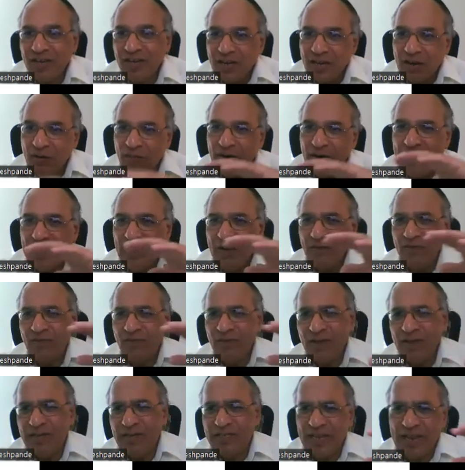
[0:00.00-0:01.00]
Covering
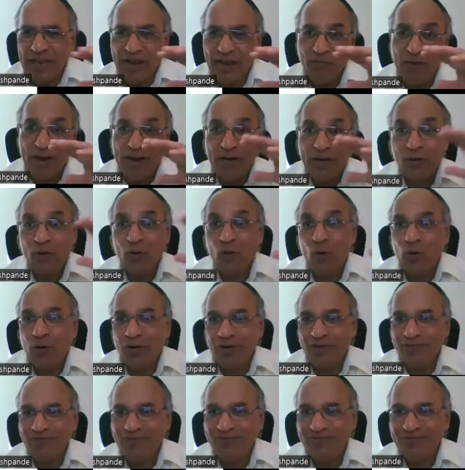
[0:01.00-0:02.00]
is like a white
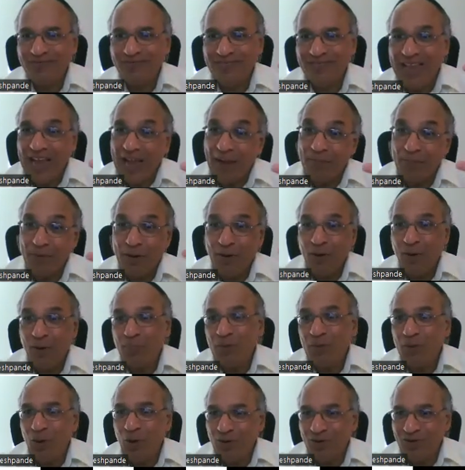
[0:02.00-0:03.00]
coat, apron of
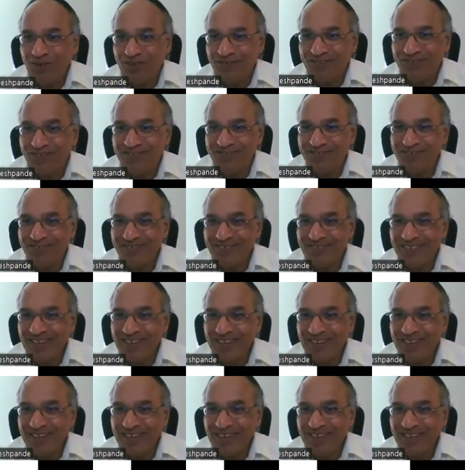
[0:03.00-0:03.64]
the doctors.